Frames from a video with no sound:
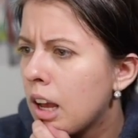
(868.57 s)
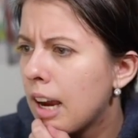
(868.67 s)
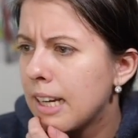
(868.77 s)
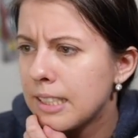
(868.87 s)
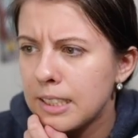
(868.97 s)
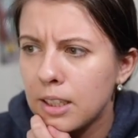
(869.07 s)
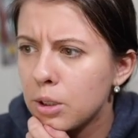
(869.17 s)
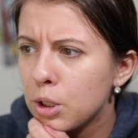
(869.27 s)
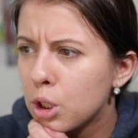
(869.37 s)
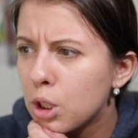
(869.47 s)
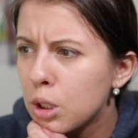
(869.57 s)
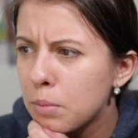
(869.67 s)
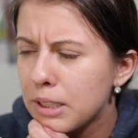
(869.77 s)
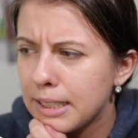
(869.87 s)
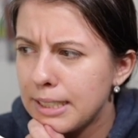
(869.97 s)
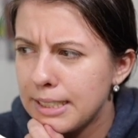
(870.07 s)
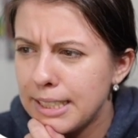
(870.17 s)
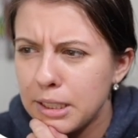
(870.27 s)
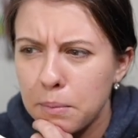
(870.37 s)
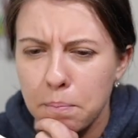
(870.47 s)
I see other terms like a
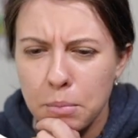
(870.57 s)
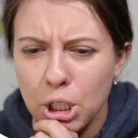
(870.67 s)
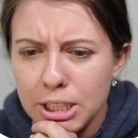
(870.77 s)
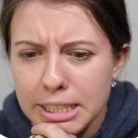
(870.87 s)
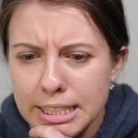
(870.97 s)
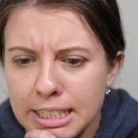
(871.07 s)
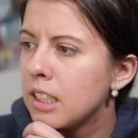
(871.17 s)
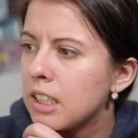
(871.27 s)
data mart.